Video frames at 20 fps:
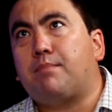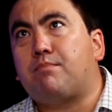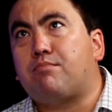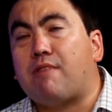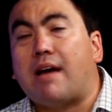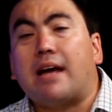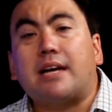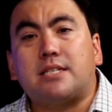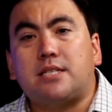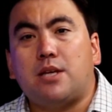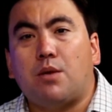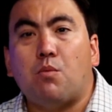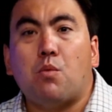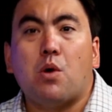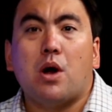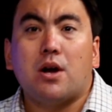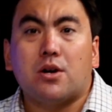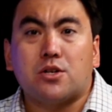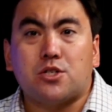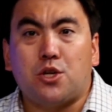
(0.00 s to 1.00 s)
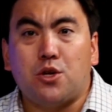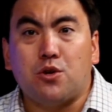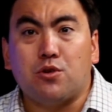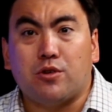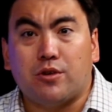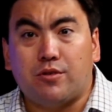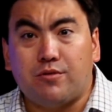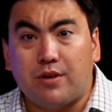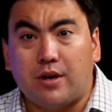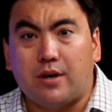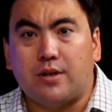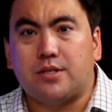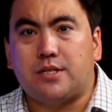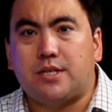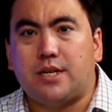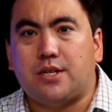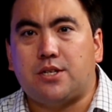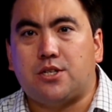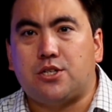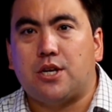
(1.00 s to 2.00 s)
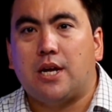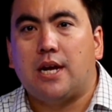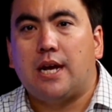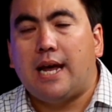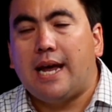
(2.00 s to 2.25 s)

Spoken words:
Brexit work to your advantage.